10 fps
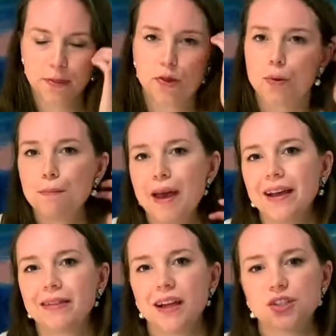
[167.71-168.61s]

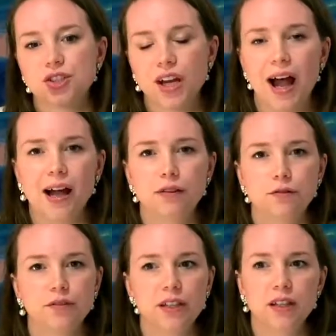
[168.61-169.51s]
make that child
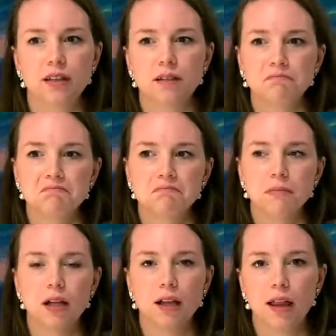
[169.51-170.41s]
feel
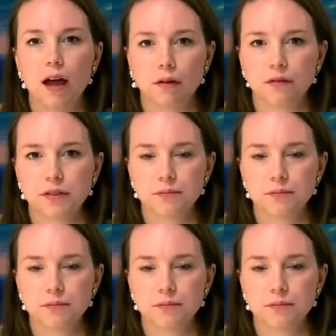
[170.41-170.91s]
loved.